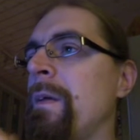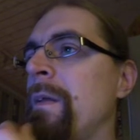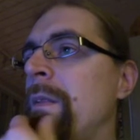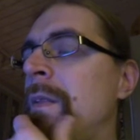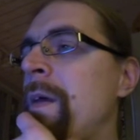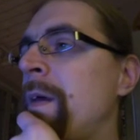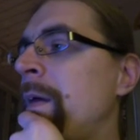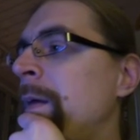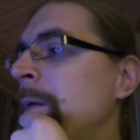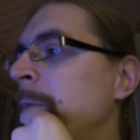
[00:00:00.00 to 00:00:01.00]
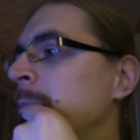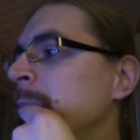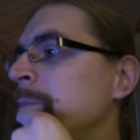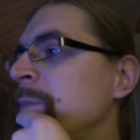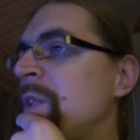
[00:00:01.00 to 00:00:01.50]
The
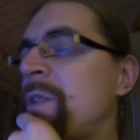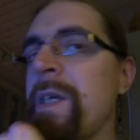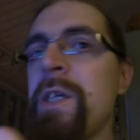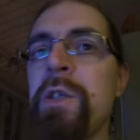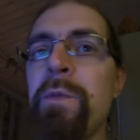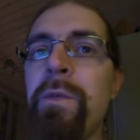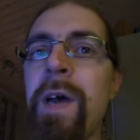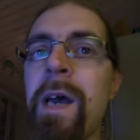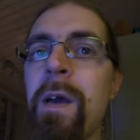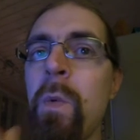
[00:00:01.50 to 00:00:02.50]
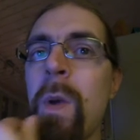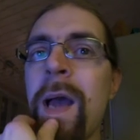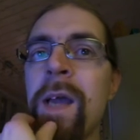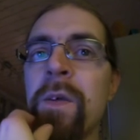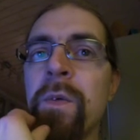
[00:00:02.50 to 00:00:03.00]
station
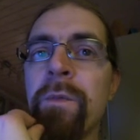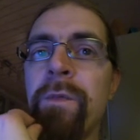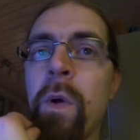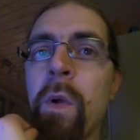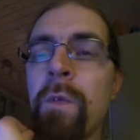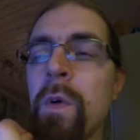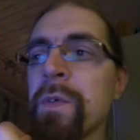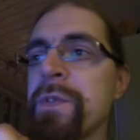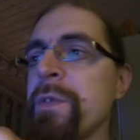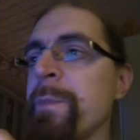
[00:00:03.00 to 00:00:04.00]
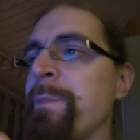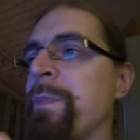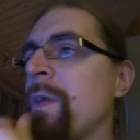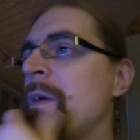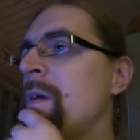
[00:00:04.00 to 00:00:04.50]
wagon Volvos,
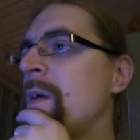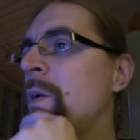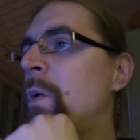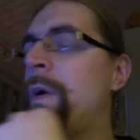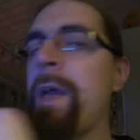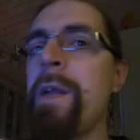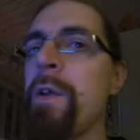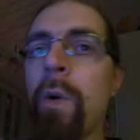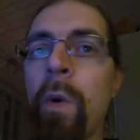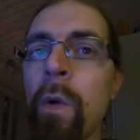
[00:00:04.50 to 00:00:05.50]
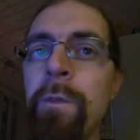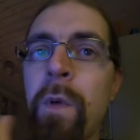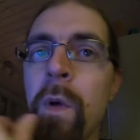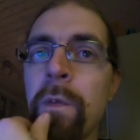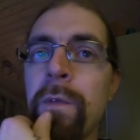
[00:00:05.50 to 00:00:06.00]
or any old
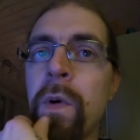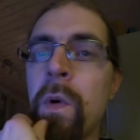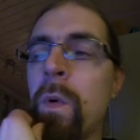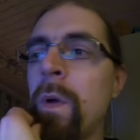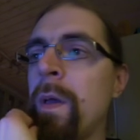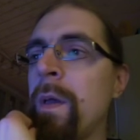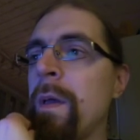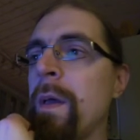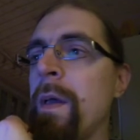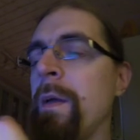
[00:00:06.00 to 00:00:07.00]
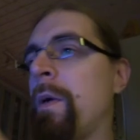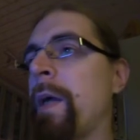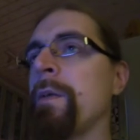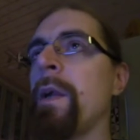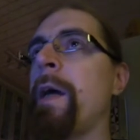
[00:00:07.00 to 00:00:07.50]
Volvo,
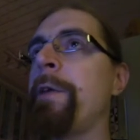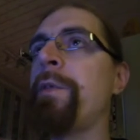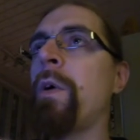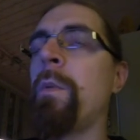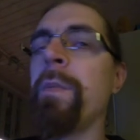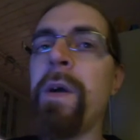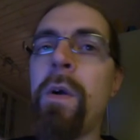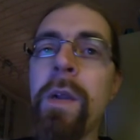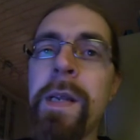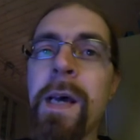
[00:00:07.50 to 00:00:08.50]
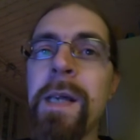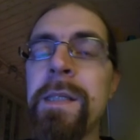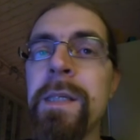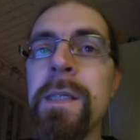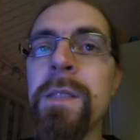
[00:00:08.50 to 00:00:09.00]
kind of like from the early
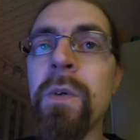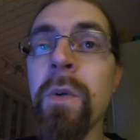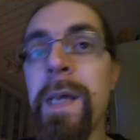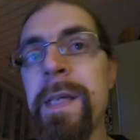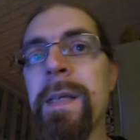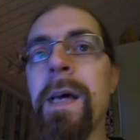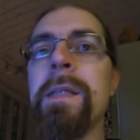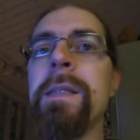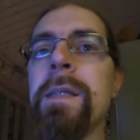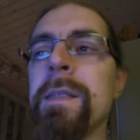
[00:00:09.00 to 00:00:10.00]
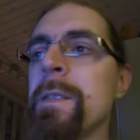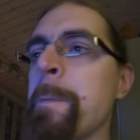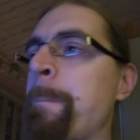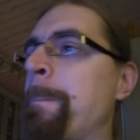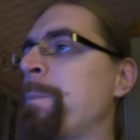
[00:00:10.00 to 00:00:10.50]
90s to late 90s,
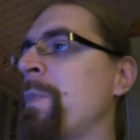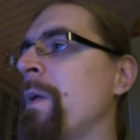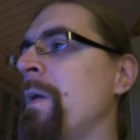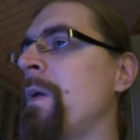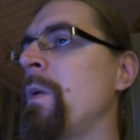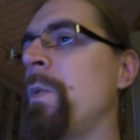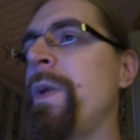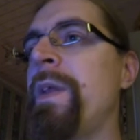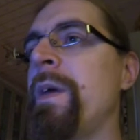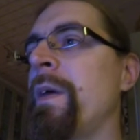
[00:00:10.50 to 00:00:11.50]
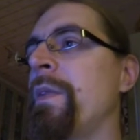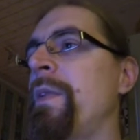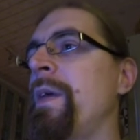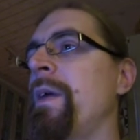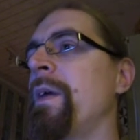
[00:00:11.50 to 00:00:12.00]
with
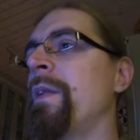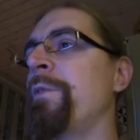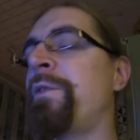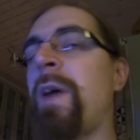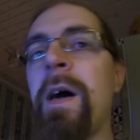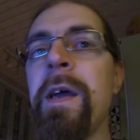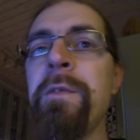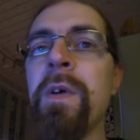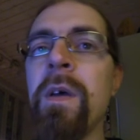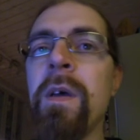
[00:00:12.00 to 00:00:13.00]
the five